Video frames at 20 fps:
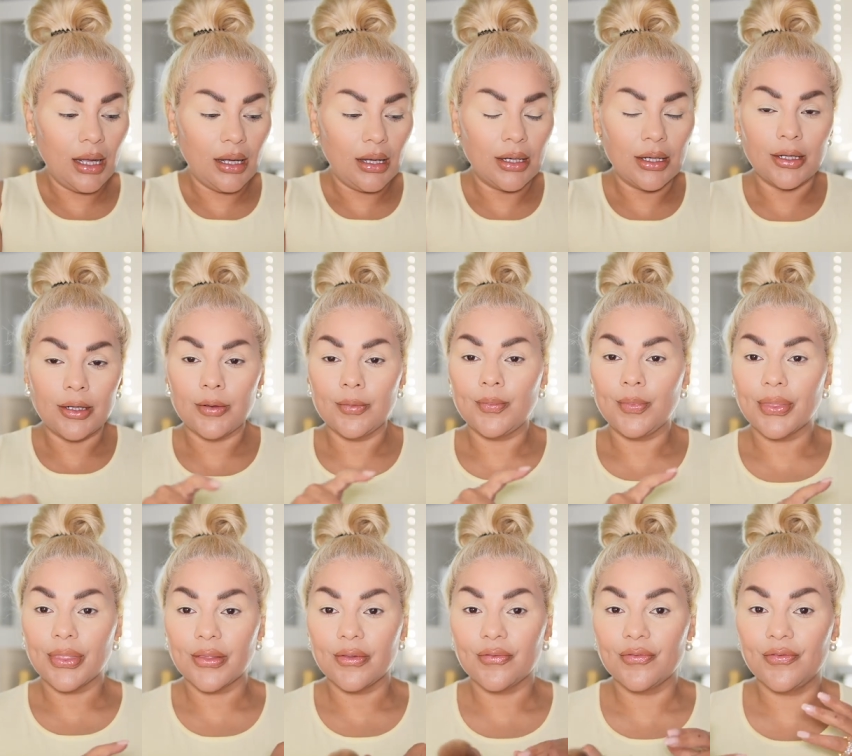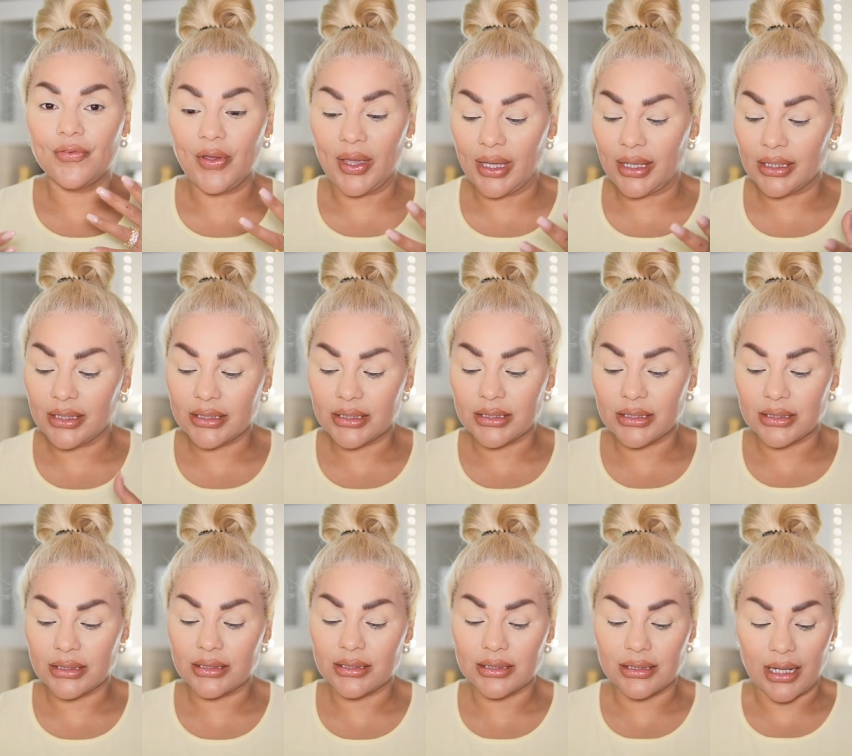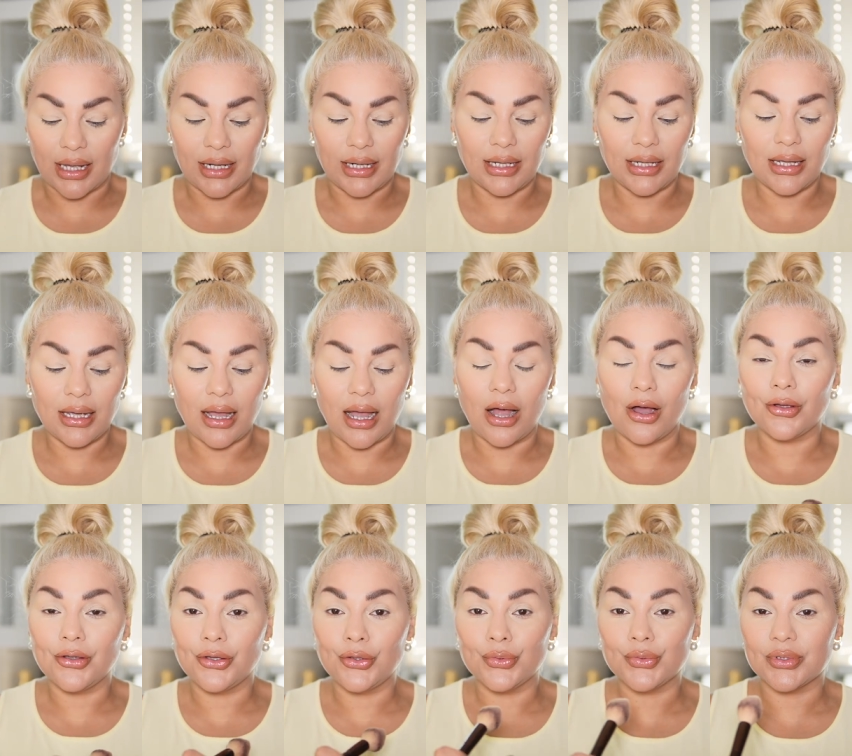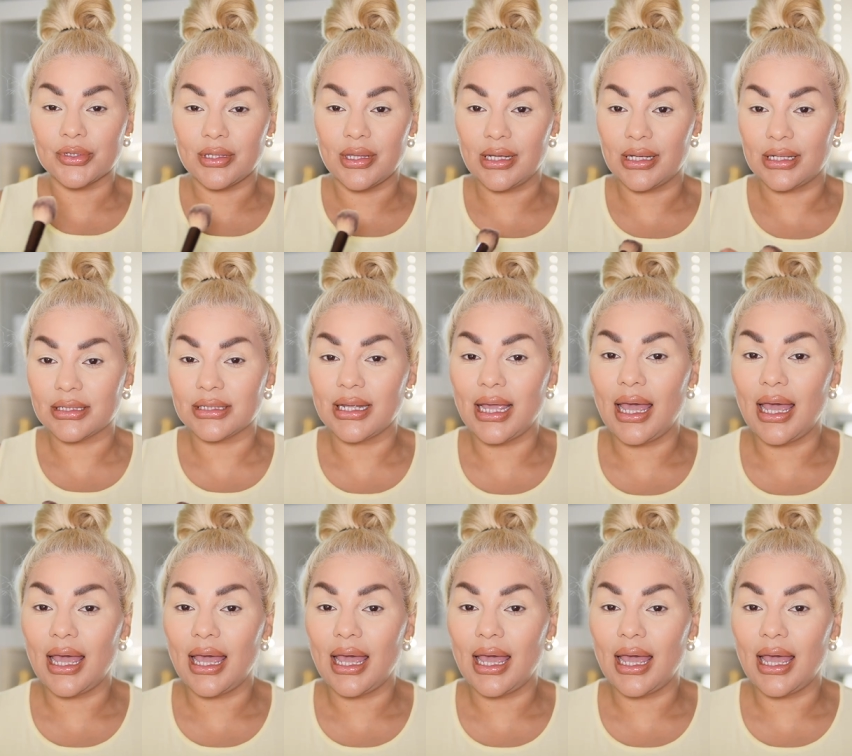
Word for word: um, face setting, I'll use this.